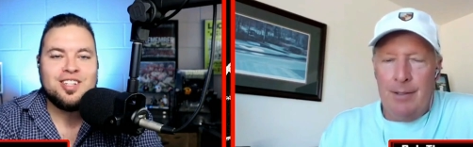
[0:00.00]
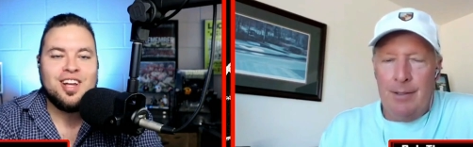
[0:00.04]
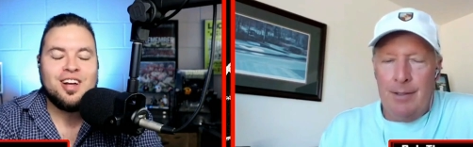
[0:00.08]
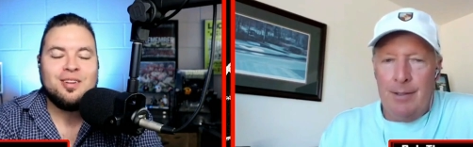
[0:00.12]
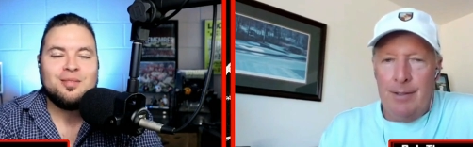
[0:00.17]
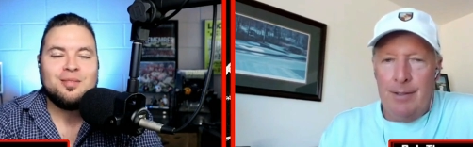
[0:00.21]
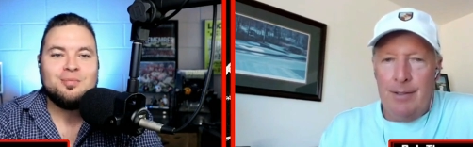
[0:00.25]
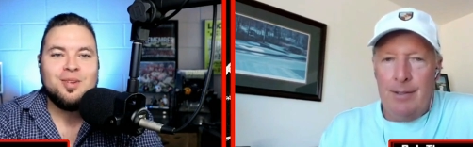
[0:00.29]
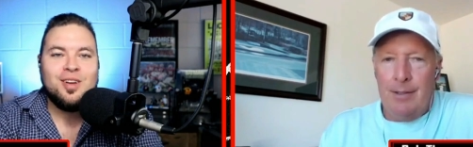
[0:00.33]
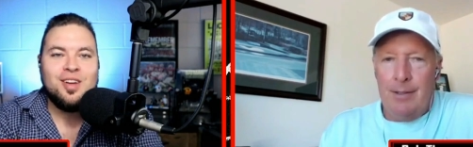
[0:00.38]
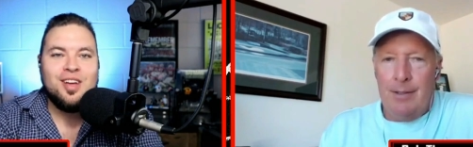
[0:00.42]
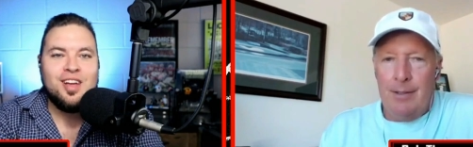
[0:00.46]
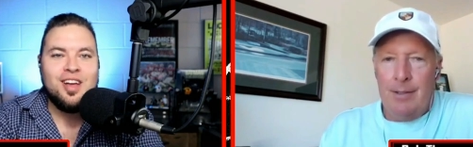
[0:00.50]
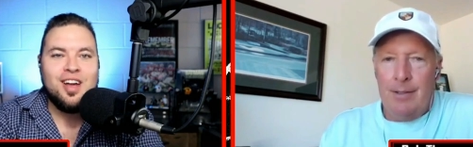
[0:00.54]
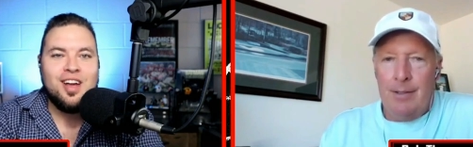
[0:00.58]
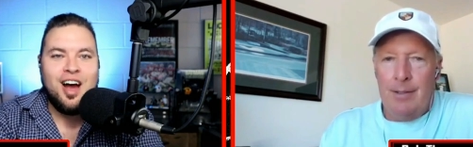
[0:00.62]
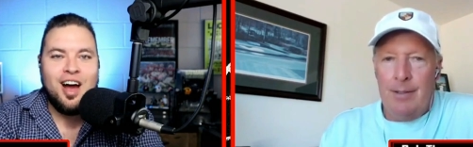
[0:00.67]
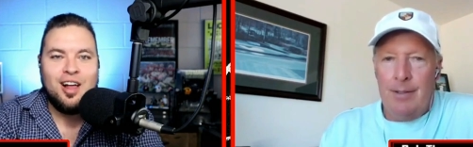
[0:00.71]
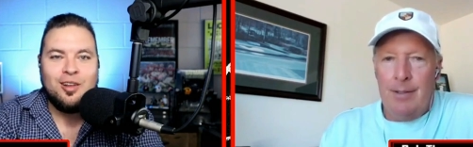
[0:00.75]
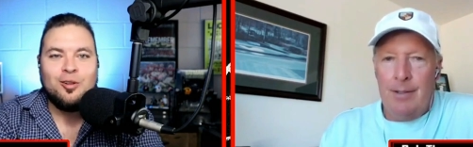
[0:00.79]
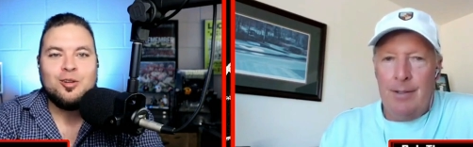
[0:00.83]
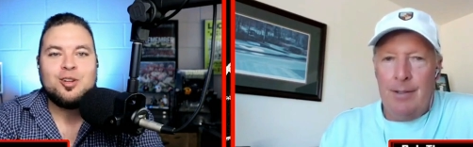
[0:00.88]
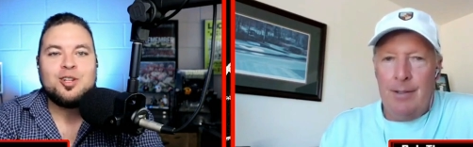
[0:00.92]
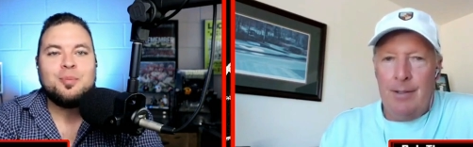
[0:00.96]
Speaker 1: I
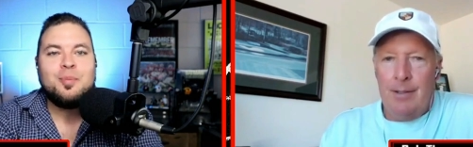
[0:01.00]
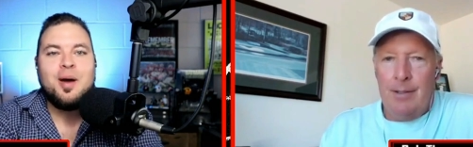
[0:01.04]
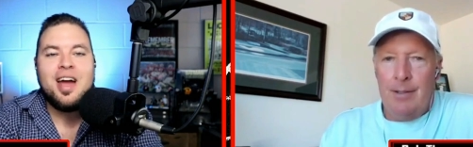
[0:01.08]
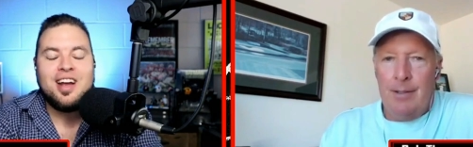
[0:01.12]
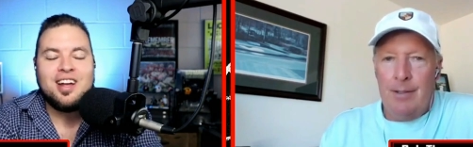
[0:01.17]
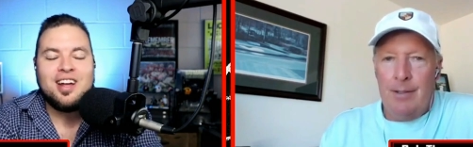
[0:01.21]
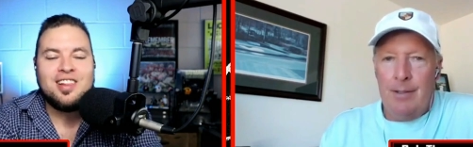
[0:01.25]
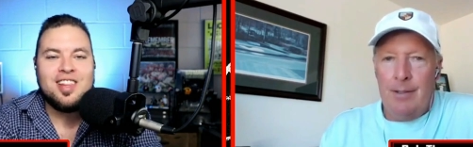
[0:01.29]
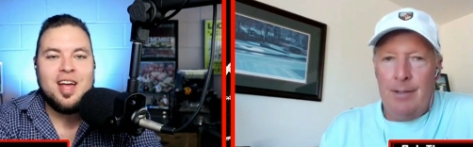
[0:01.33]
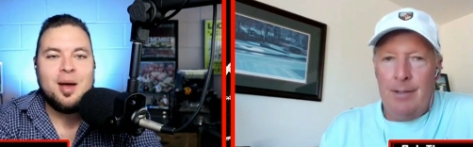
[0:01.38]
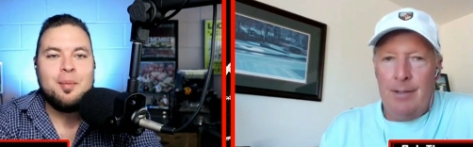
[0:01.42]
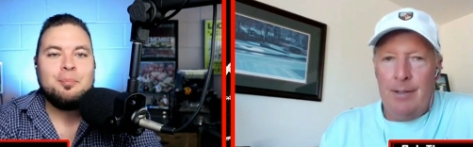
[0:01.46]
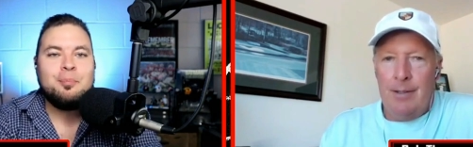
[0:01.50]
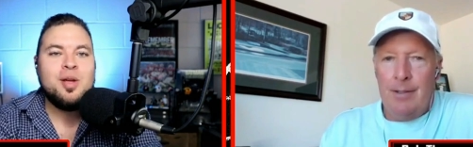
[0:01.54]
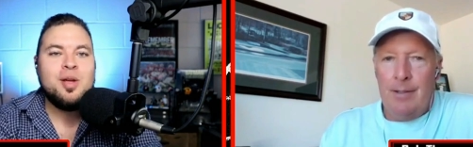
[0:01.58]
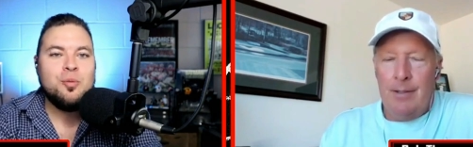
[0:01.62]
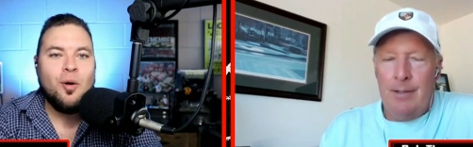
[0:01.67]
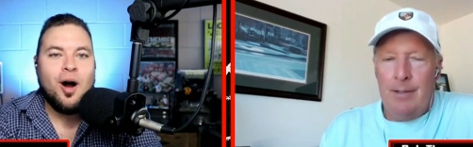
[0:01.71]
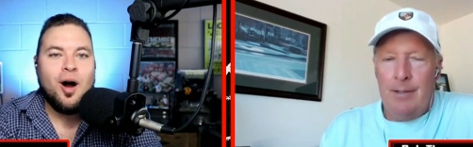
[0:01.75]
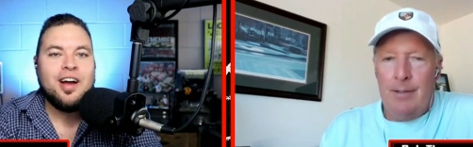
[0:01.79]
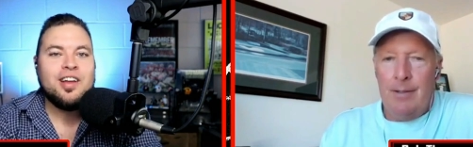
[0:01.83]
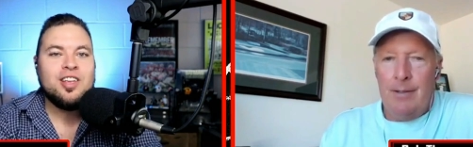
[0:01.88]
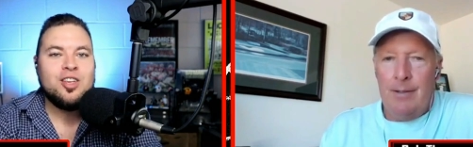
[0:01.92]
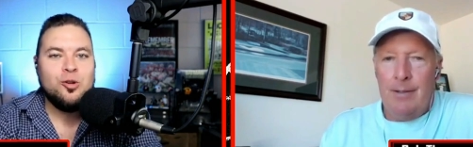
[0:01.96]
I looked back at that
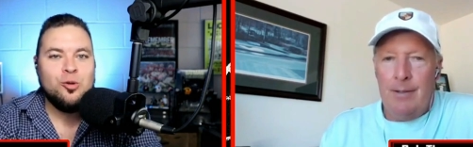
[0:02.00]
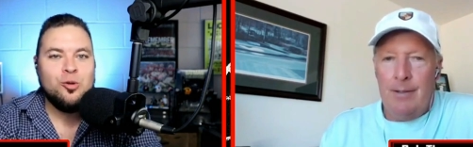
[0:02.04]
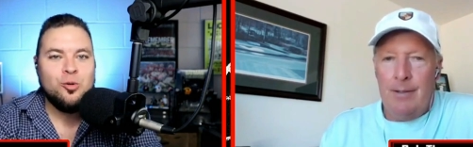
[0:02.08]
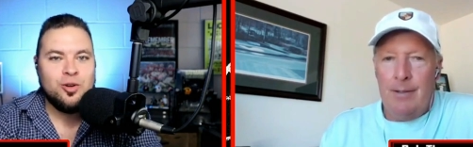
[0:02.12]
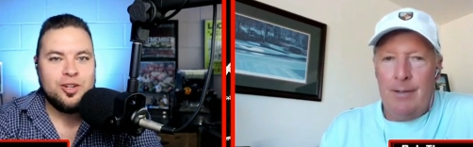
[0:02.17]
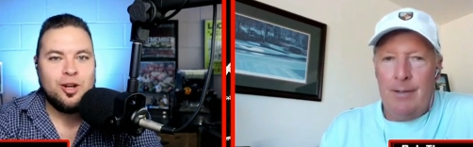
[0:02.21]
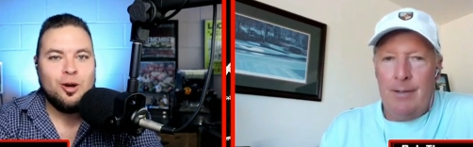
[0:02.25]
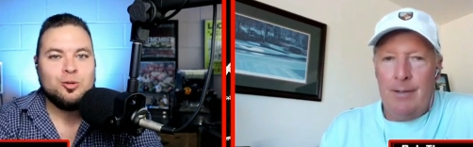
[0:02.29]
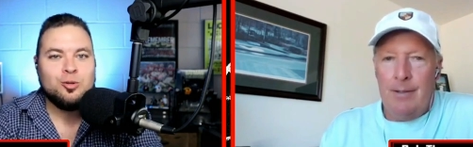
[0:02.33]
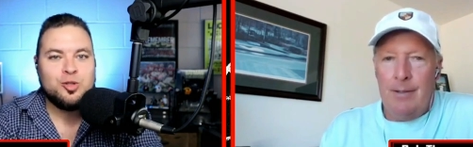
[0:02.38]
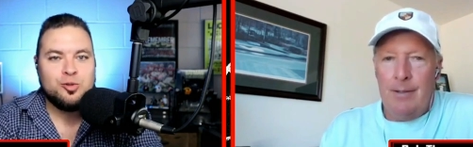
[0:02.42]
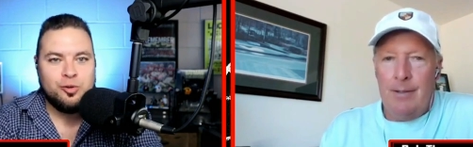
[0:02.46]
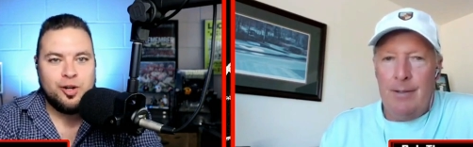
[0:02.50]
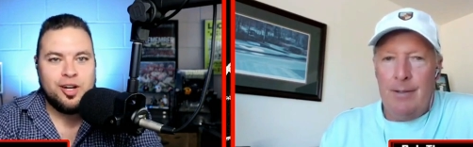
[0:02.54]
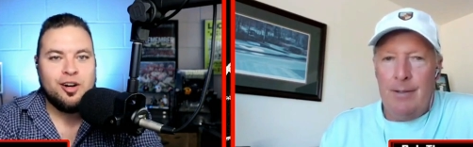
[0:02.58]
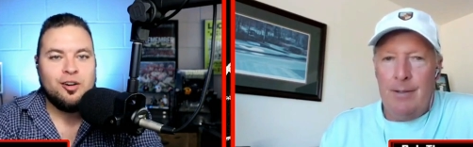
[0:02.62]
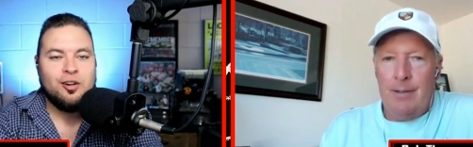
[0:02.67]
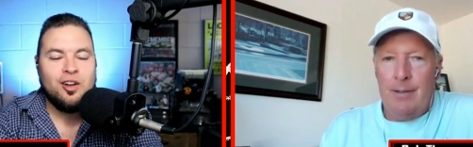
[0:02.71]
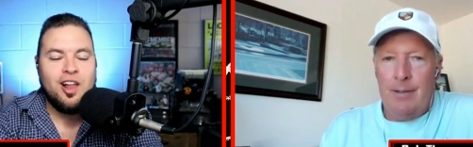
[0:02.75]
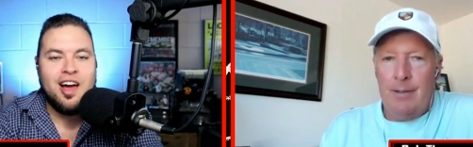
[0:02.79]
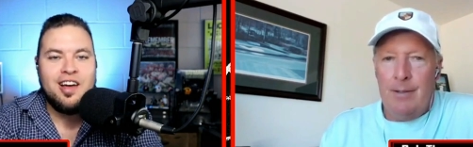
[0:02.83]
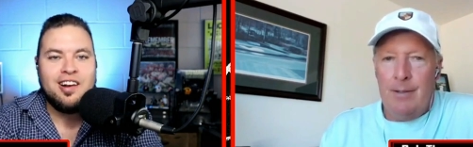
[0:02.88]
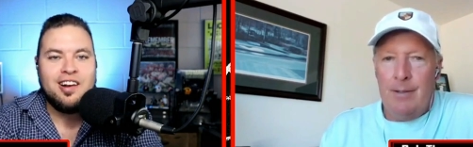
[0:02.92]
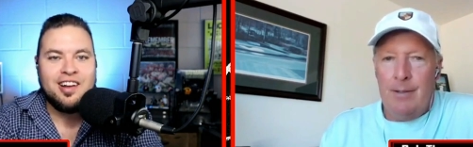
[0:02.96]
BYU and Coastal
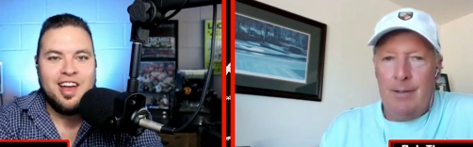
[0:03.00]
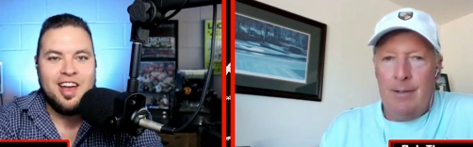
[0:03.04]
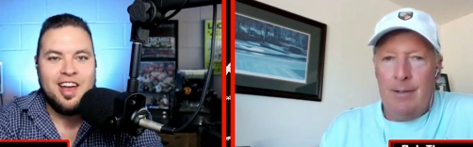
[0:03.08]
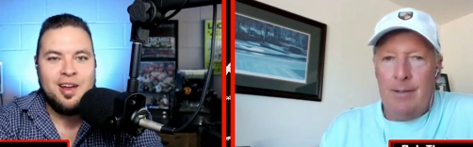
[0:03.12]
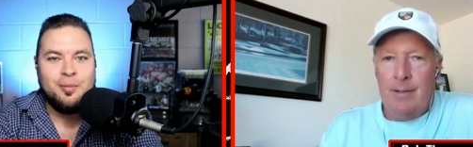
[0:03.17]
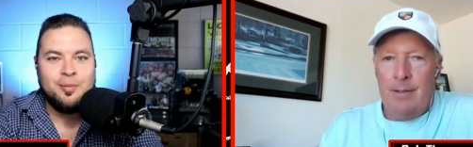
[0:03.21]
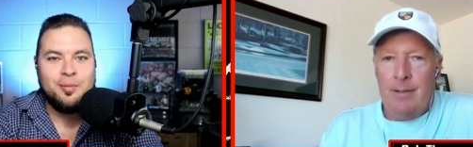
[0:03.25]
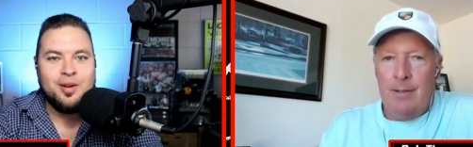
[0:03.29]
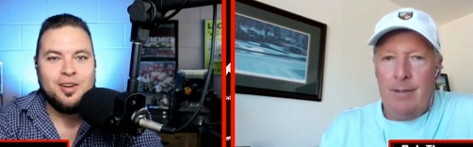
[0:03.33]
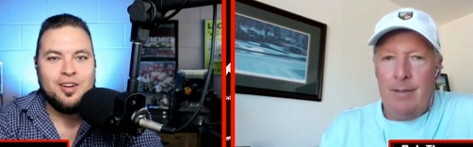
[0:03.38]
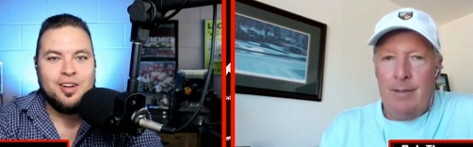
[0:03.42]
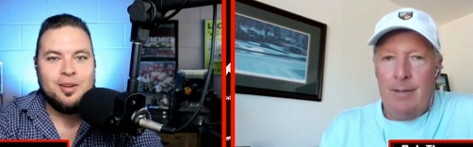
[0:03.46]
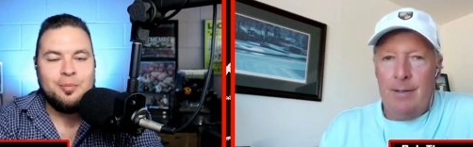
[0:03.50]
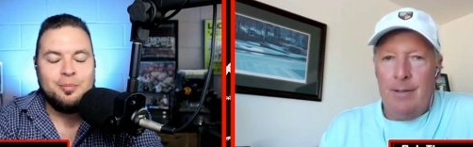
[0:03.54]
Carolina game